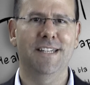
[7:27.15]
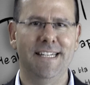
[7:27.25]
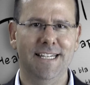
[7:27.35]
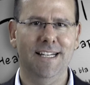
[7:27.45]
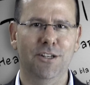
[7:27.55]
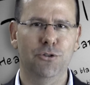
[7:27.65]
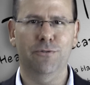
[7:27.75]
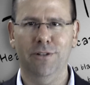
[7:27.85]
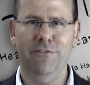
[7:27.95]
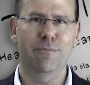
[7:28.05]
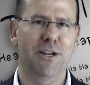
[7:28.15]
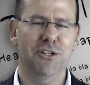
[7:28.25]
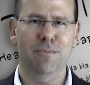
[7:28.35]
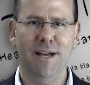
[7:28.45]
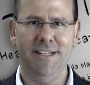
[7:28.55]
detail and useful
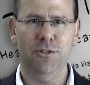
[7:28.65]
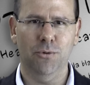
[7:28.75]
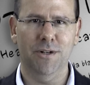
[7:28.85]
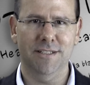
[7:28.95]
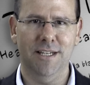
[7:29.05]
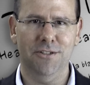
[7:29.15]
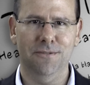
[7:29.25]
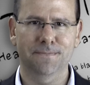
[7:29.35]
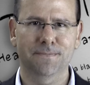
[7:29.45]
information about each organization.